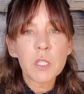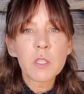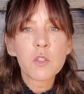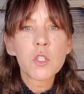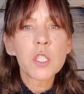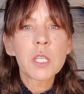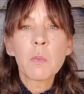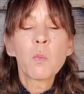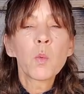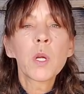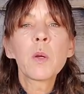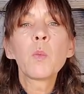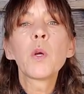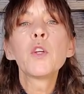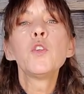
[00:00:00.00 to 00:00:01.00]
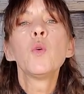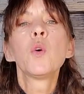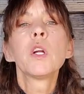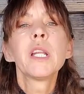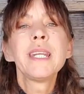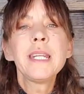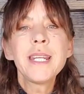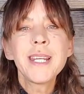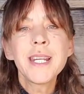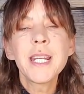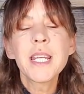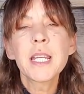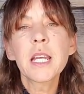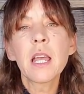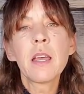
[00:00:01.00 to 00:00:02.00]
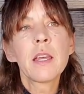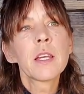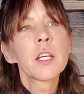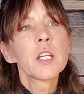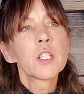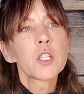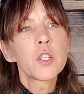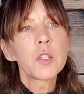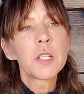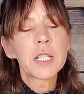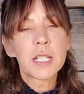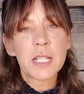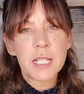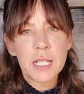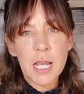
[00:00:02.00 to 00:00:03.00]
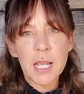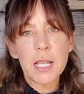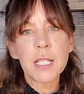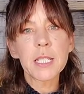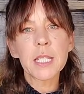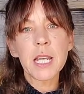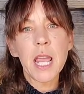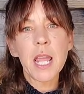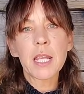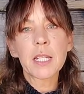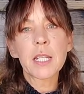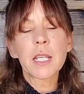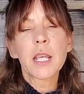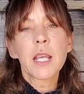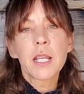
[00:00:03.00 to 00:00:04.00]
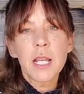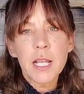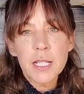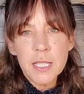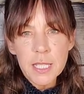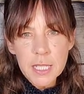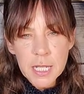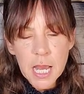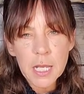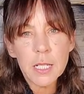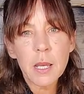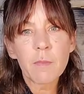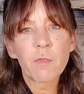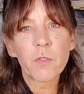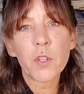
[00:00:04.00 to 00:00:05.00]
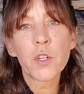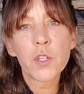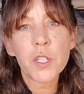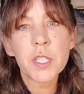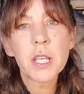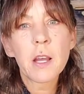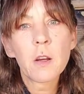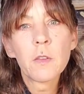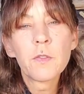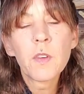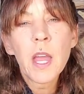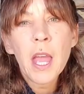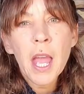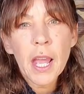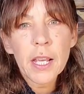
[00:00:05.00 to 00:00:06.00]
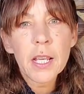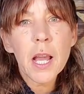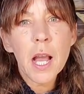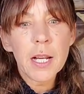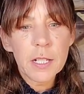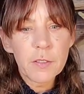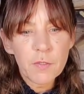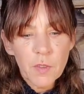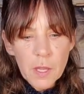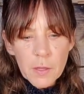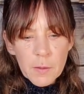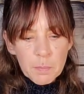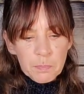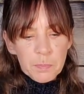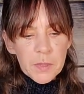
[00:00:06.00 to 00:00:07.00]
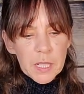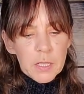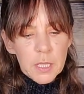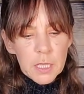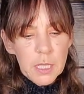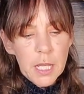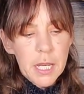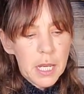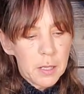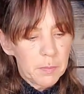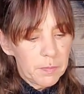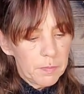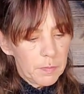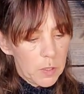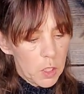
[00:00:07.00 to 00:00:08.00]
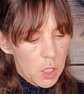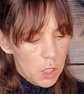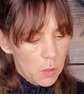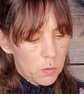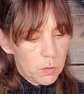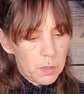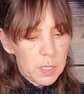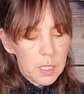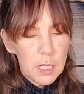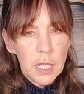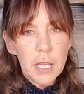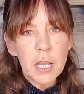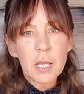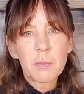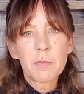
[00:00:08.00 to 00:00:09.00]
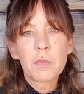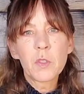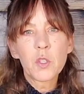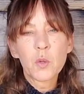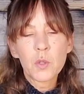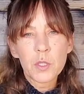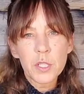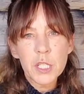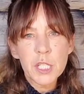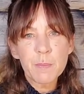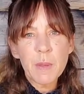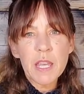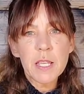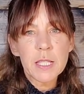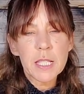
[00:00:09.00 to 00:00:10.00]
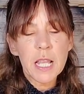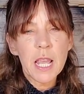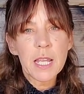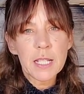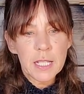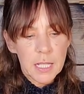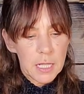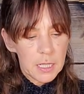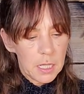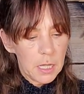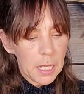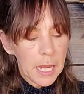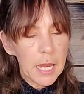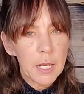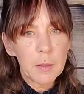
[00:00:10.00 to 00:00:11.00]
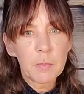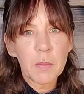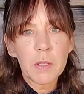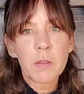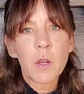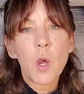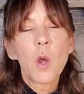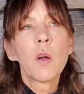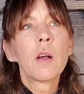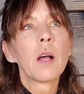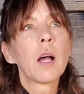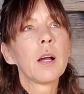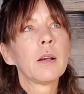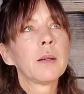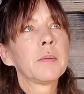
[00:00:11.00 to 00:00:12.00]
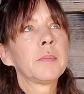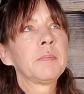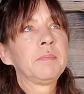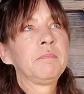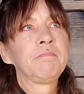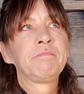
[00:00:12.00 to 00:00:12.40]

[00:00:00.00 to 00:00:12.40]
There's somewhere where you're needing to take a stand and stand up for yourself and kind of claim your space and claim, you